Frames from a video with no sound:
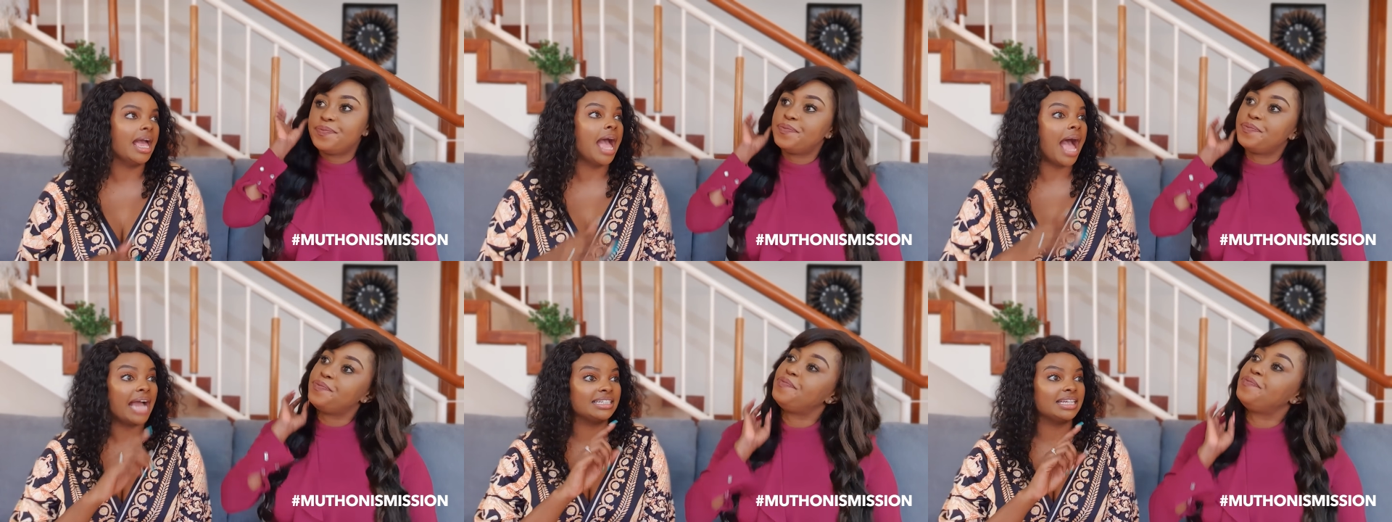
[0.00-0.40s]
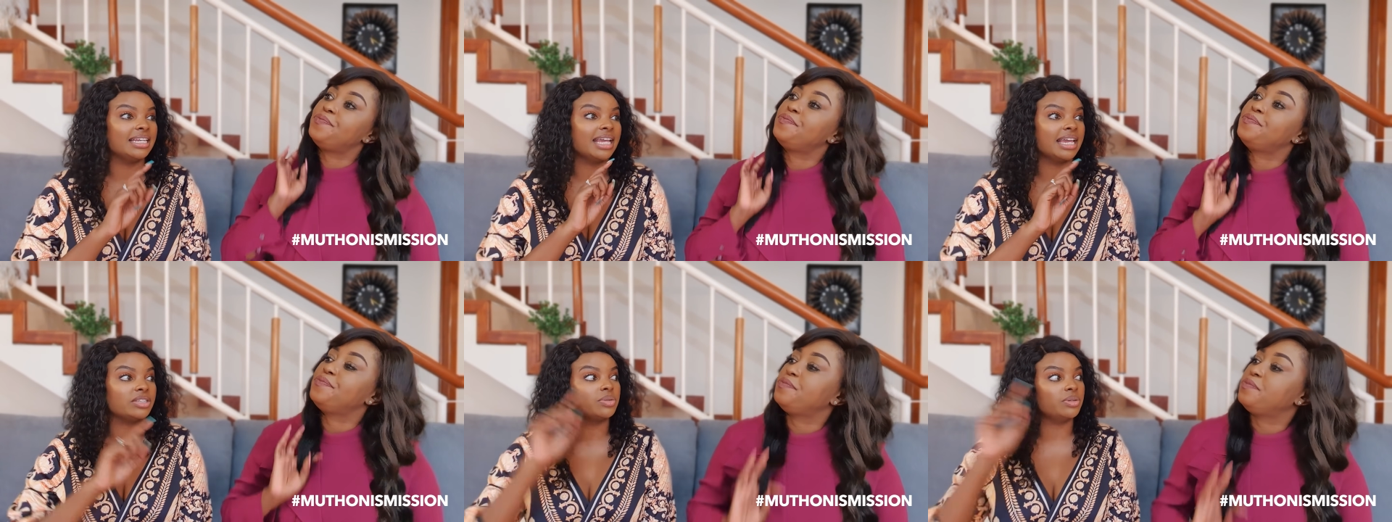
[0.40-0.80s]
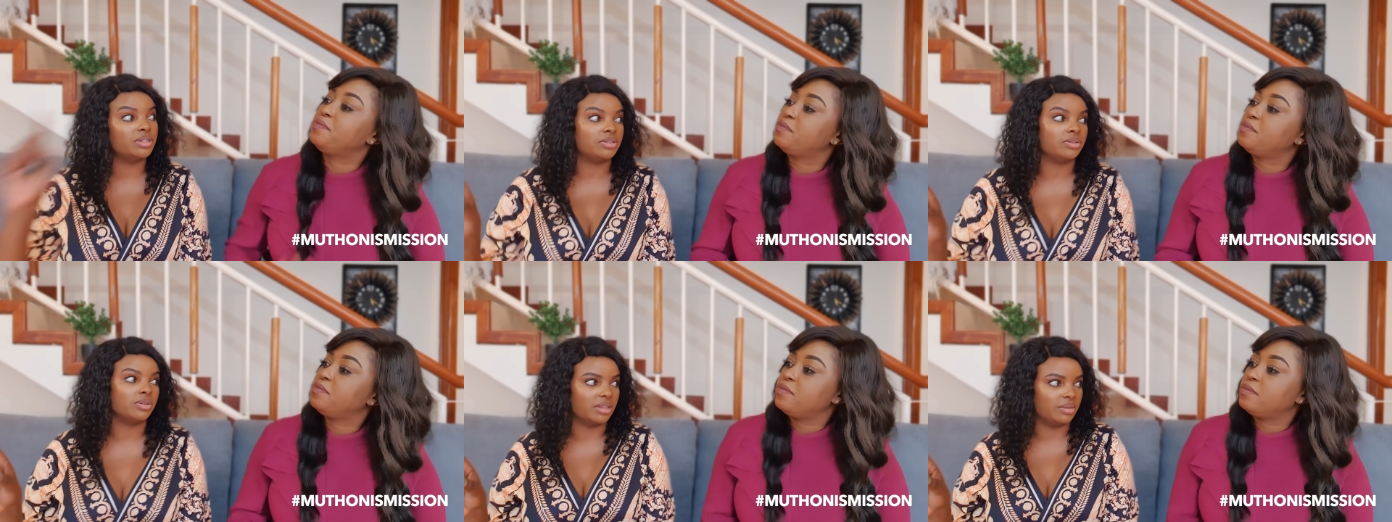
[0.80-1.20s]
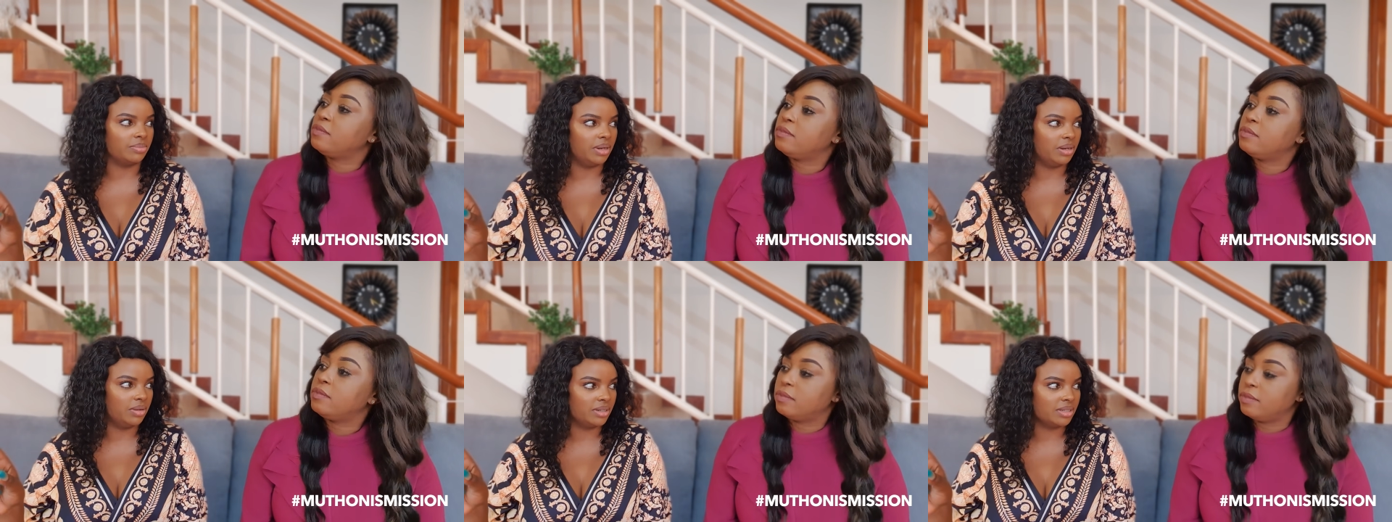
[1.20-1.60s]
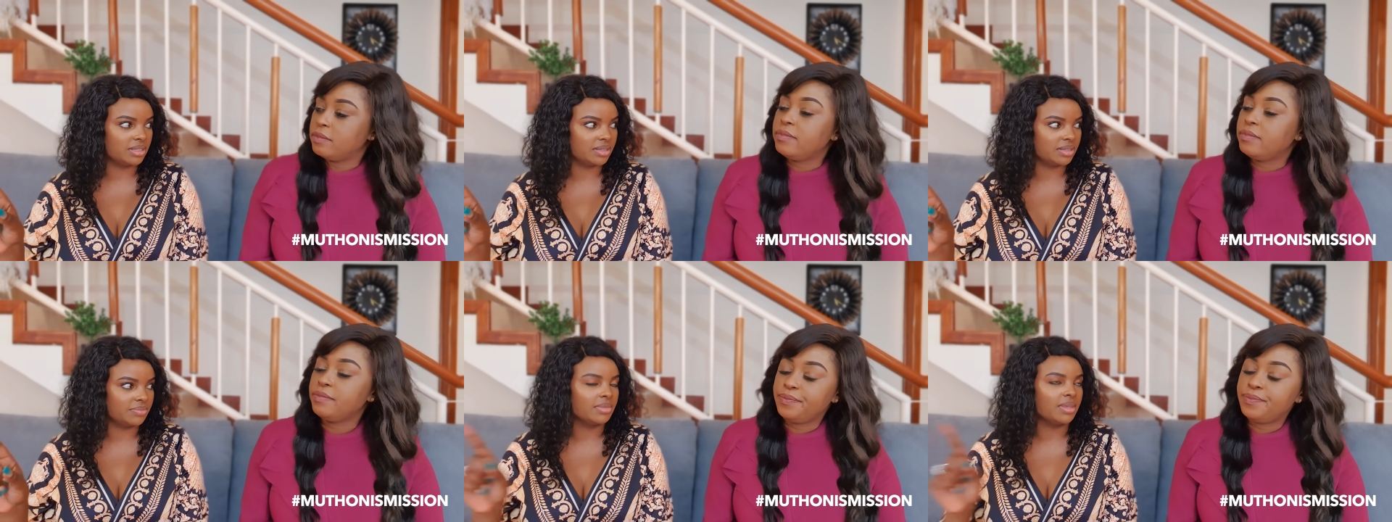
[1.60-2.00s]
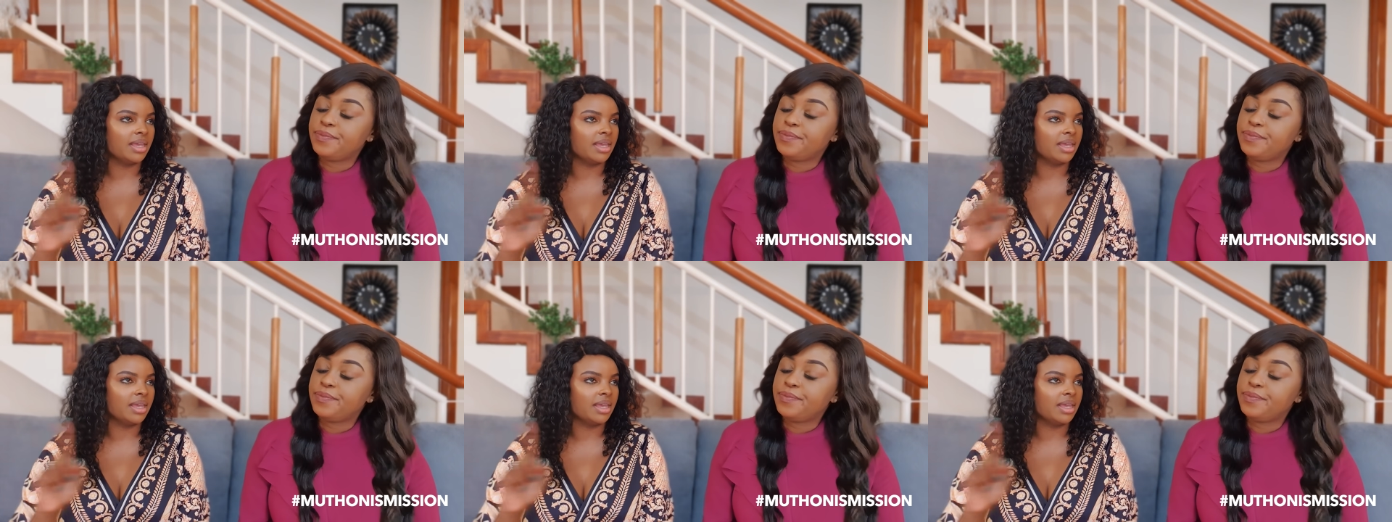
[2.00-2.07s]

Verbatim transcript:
Speaker 1: actually i saw it on the blogs mm.